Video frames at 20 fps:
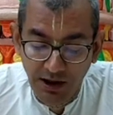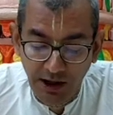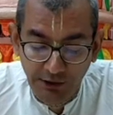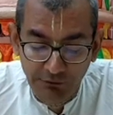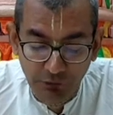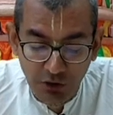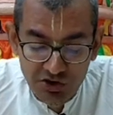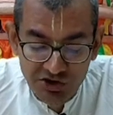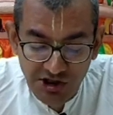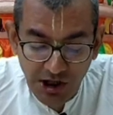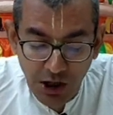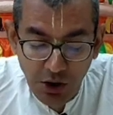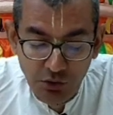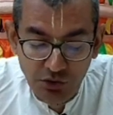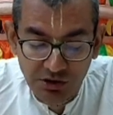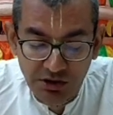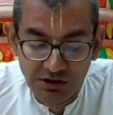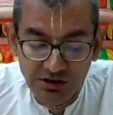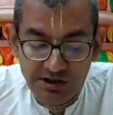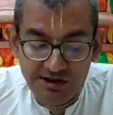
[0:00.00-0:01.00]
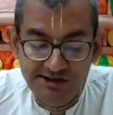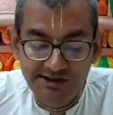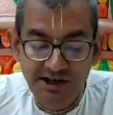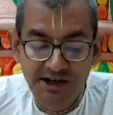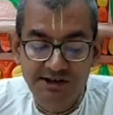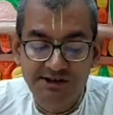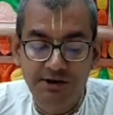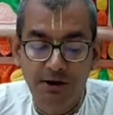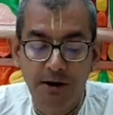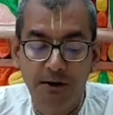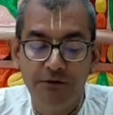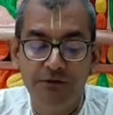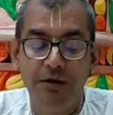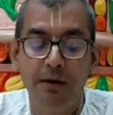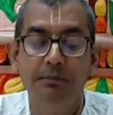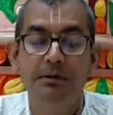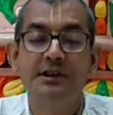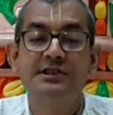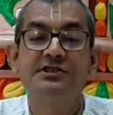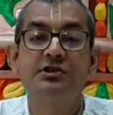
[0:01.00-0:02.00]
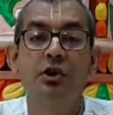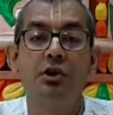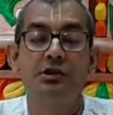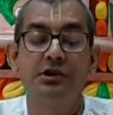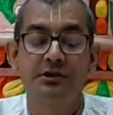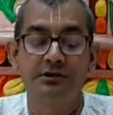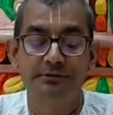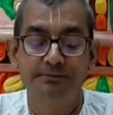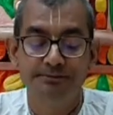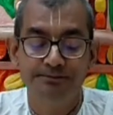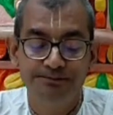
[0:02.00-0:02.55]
and wash out the sins of family slaughter.